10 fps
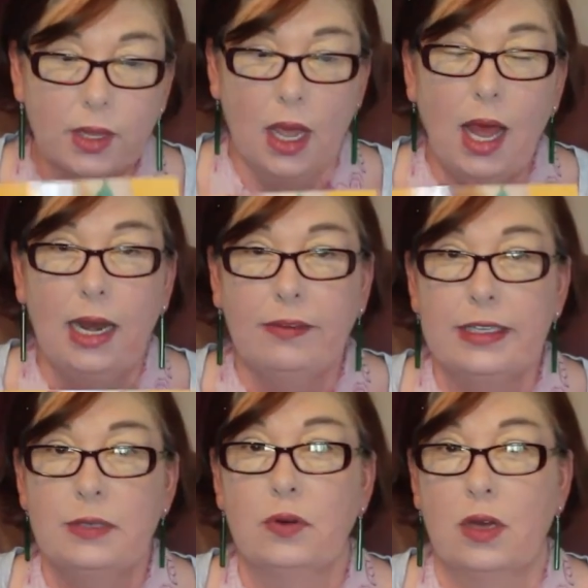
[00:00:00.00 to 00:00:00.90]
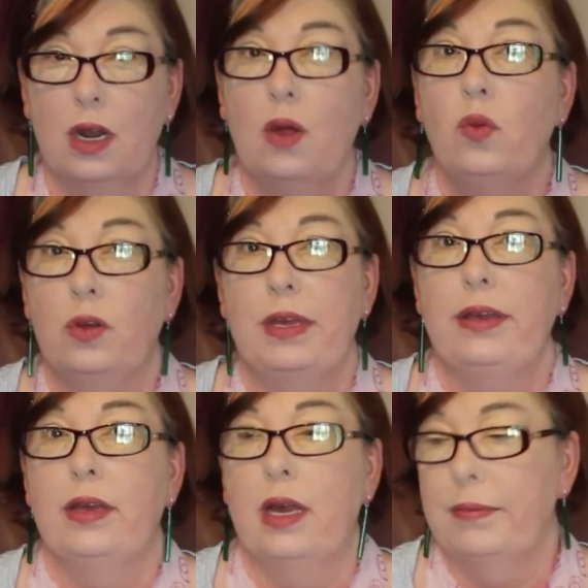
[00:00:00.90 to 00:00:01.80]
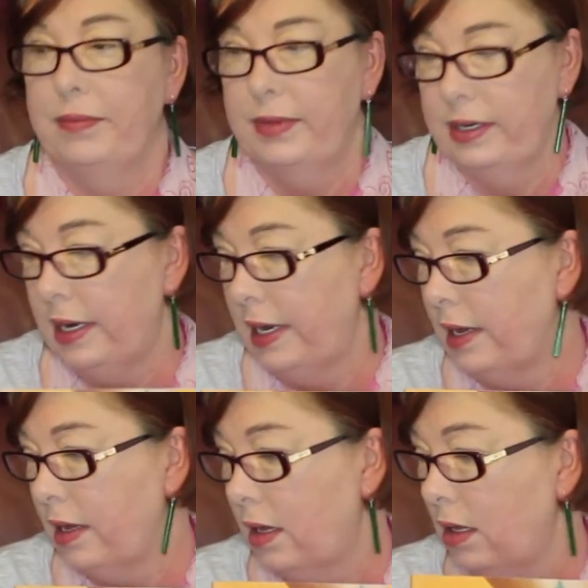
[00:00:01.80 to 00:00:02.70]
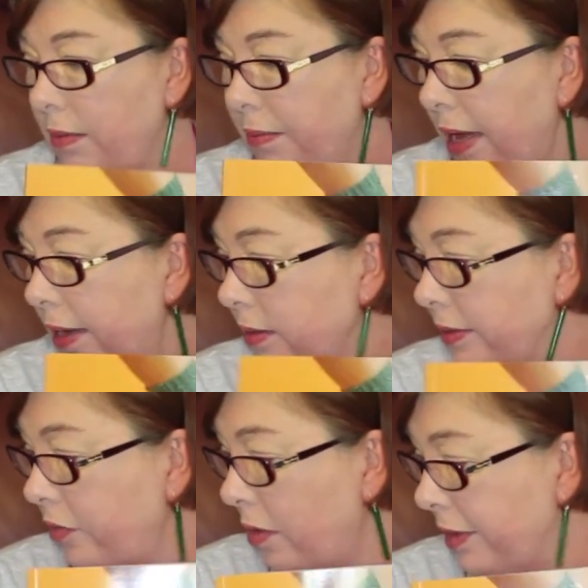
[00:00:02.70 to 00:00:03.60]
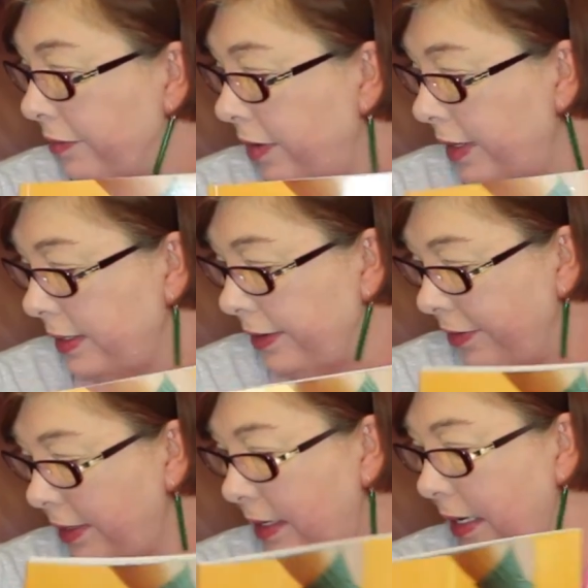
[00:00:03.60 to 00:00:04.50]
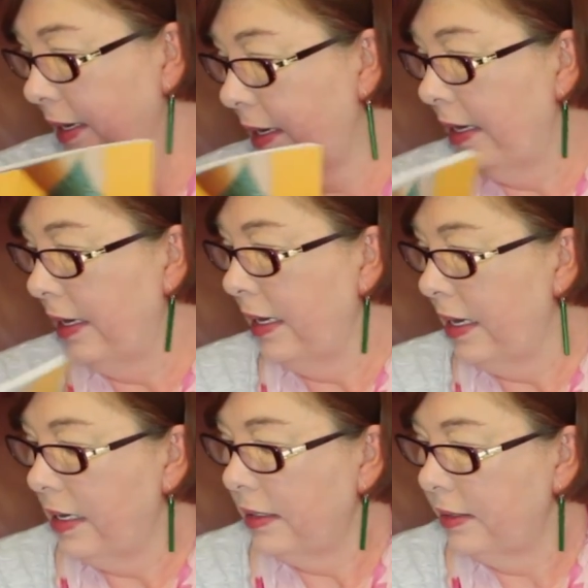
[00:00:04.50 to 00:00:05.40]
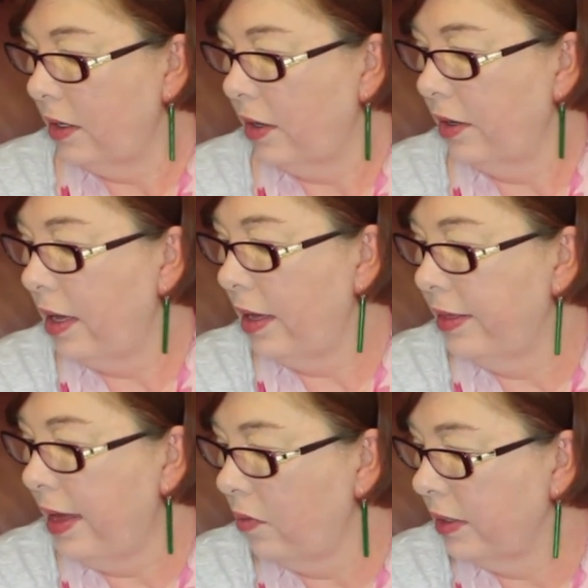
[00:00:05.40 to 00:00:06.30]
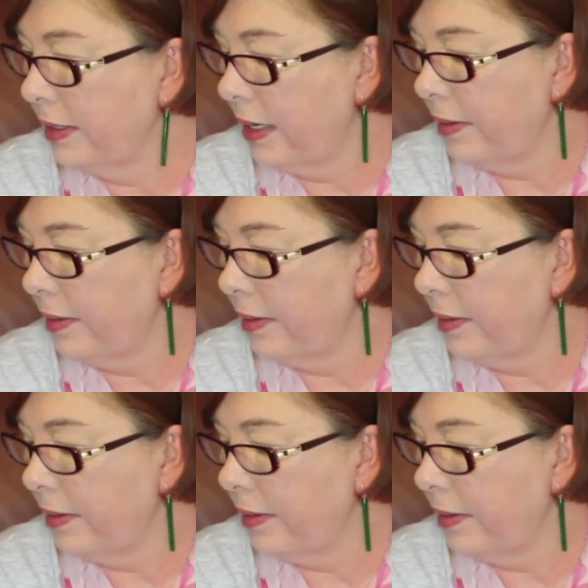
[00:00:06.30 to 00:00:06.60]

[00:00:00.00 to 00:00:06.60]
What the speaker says: I love this book, and I will be knitting patterns from it very definitely. So, and that was